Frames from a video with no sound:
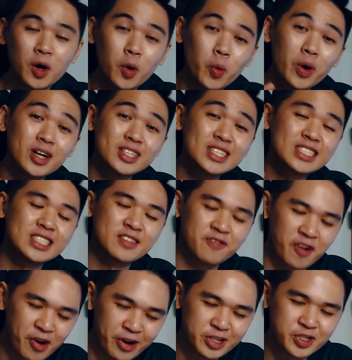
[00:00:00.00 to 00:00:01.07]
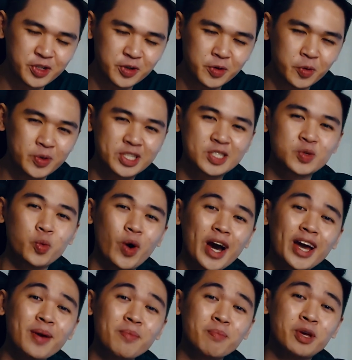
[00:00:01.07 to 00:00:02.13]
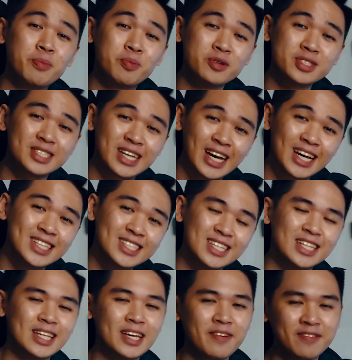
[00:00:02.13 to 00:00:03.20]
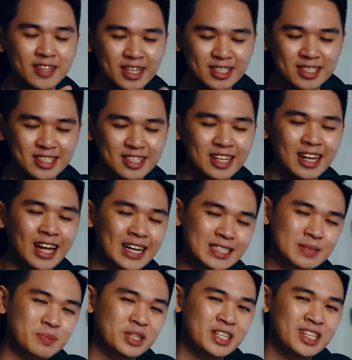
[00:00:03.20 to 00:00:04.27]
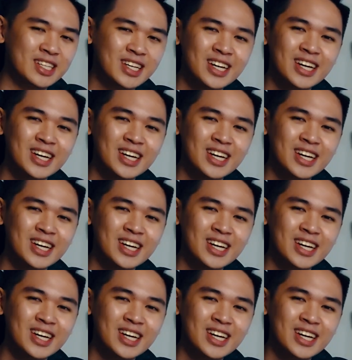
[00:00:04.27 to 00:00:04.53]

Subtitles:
Well, this is very true, which is why people tend to leave things to the last minute,